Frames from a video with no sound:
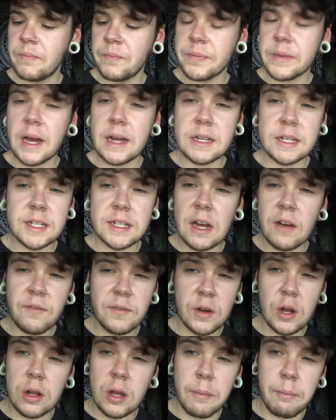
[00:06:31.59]
And it's
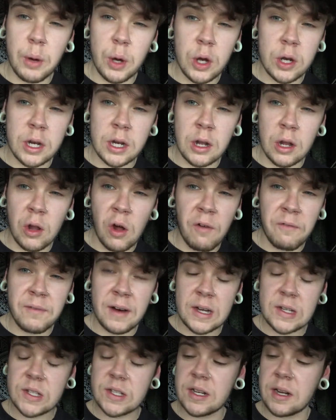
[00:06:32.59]
definitely burning a lot
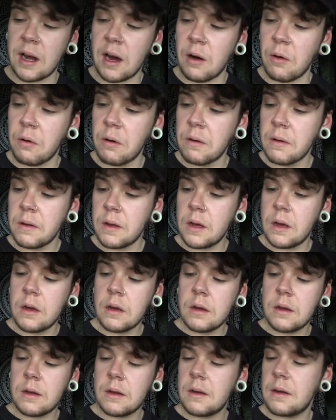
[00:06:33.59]
faster now.
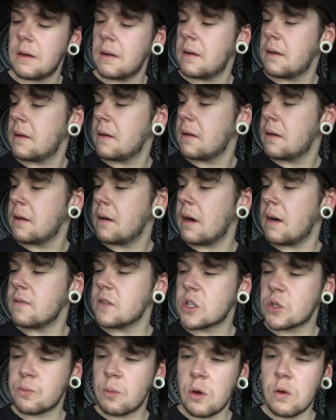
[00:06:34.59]
I've
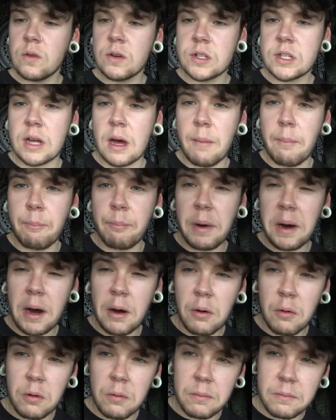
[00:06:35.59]
smoked
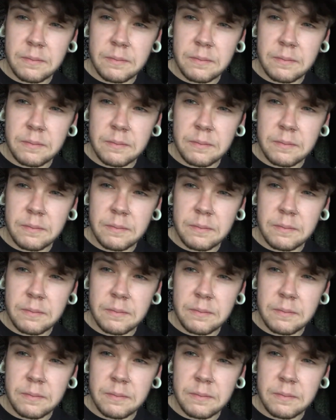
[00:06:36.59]
about